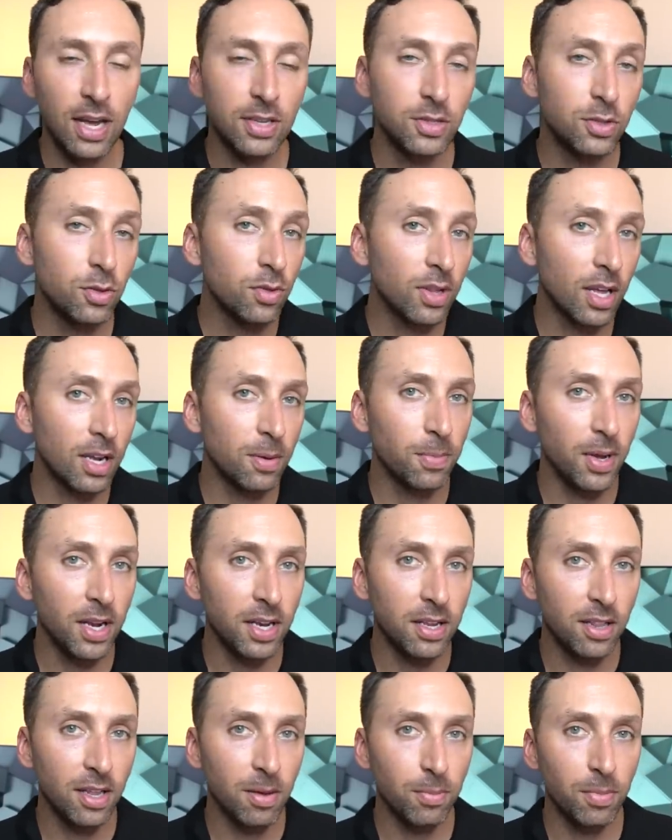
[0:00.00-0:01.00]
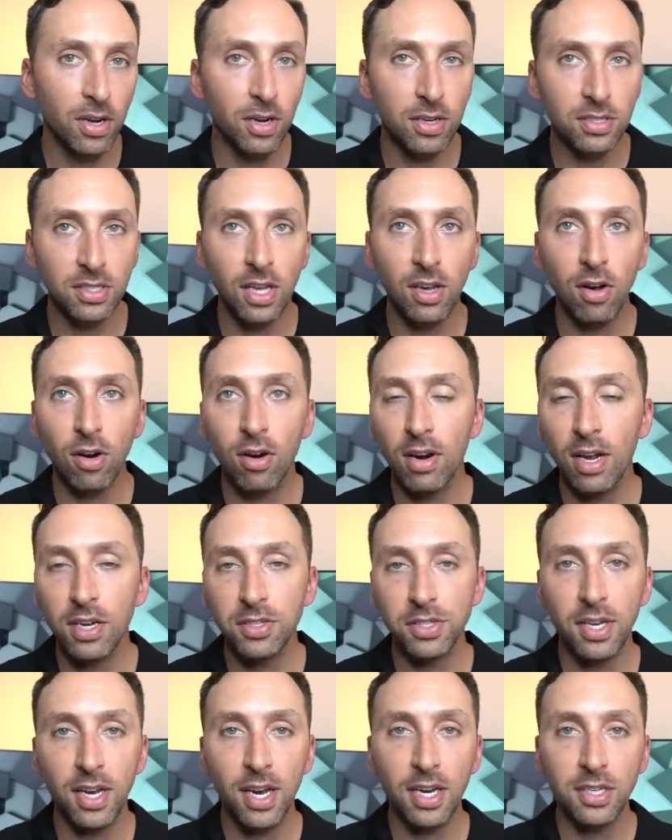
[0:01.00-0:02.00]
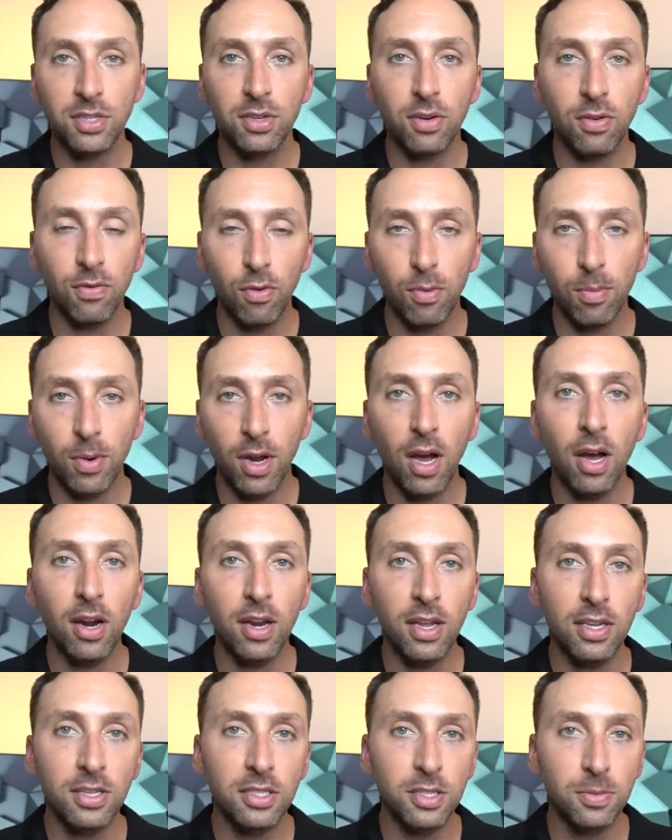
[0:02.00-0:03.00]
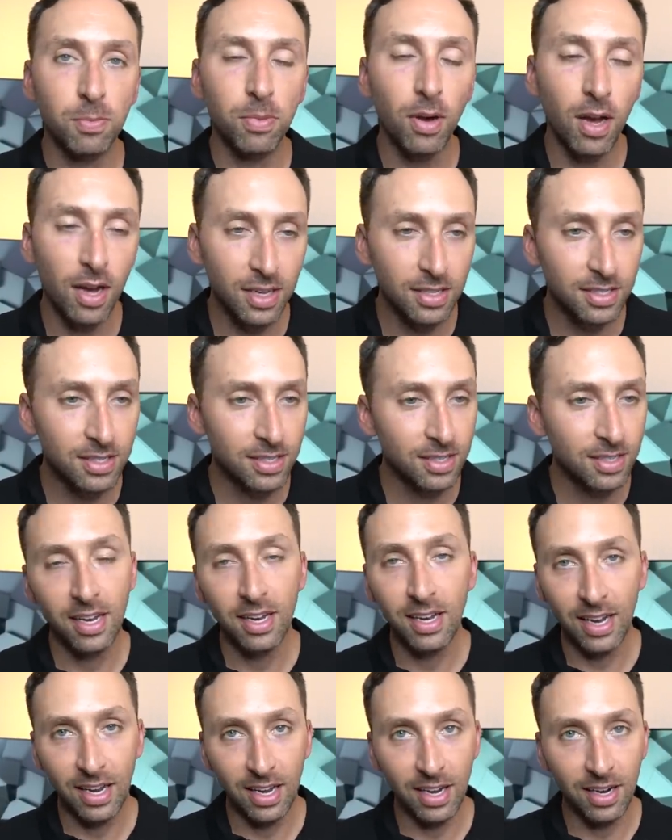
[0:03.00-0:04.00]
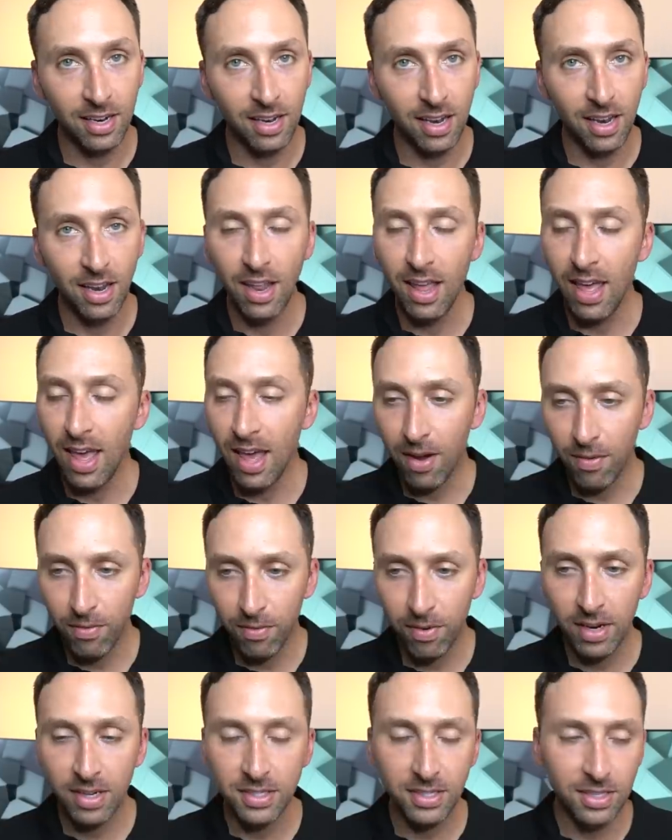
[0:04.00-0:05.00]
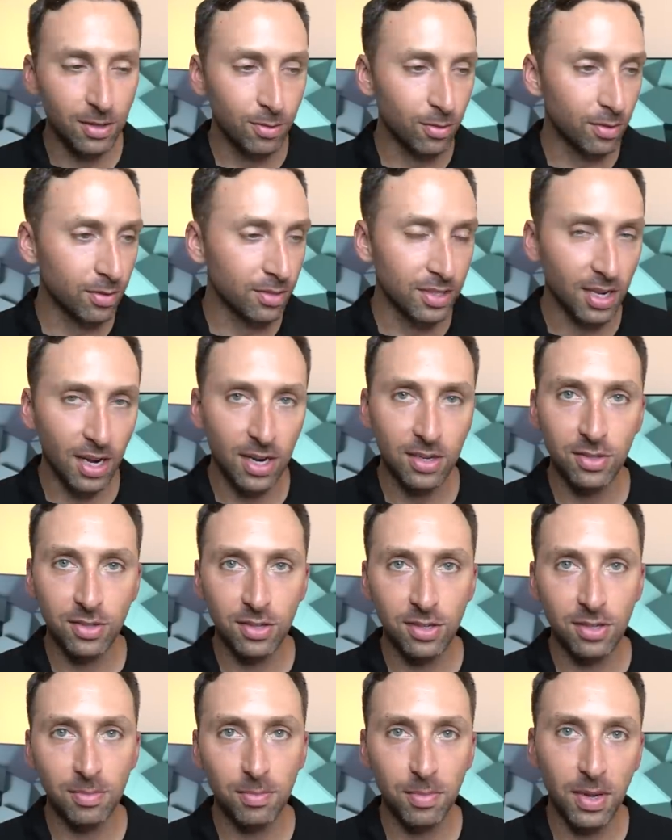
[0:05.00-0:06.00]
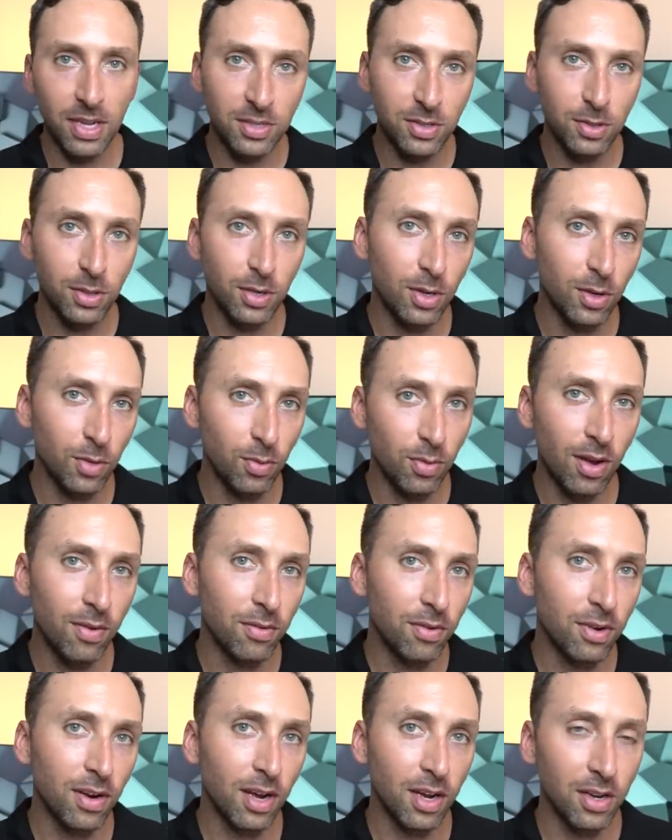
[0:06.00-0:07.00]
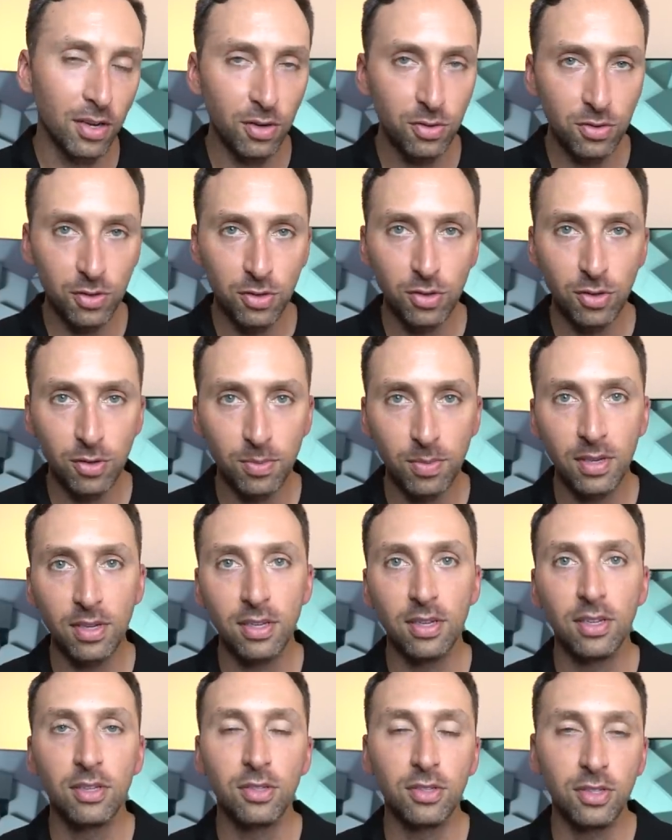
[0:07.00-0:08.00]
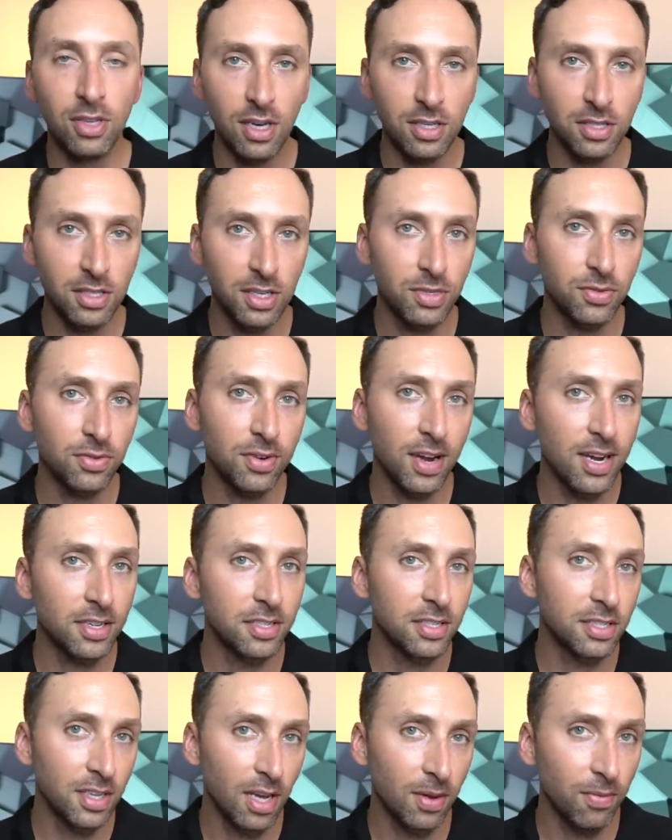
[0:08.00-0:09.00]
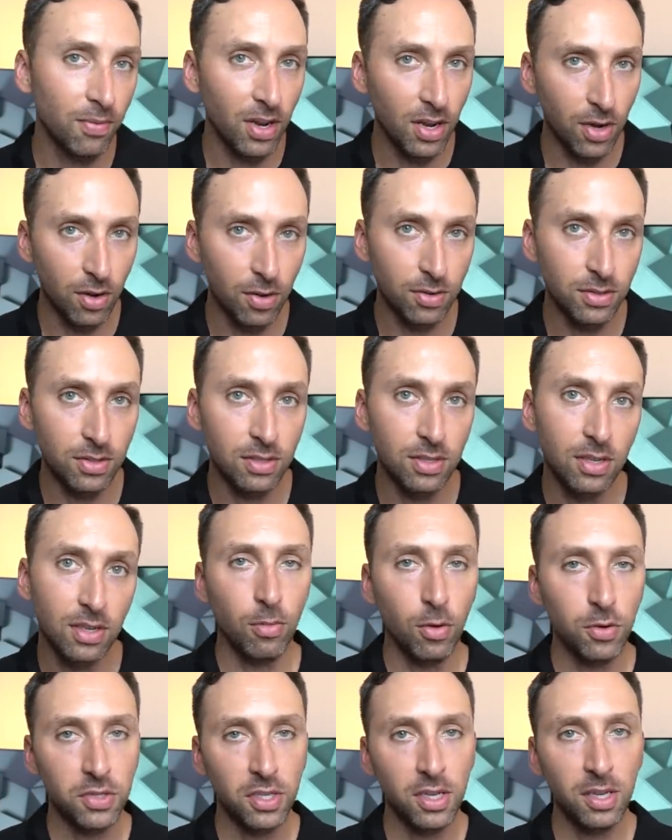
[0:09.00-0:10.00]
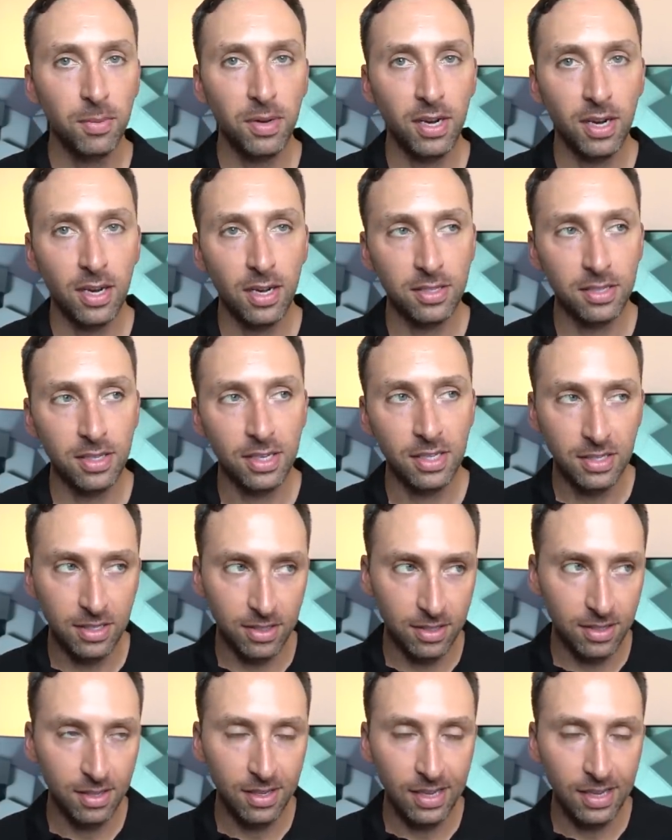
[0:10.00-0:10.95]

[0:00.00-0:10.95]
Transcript: I do like making them because they are educational for my audience, but again, every single doctor, med student, whoever on YouTube does these reaction type videos, mostly because it's